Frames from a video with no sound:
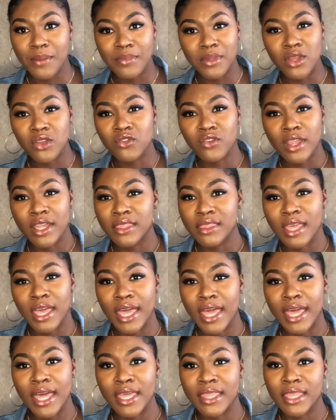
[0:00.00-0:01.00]
blow drying their
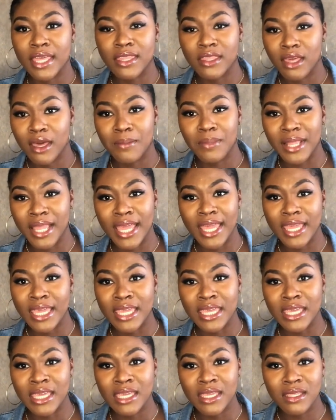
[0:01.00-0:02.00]
hair that they're applying
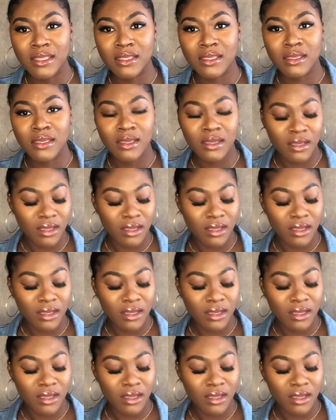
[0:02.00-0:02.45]
heat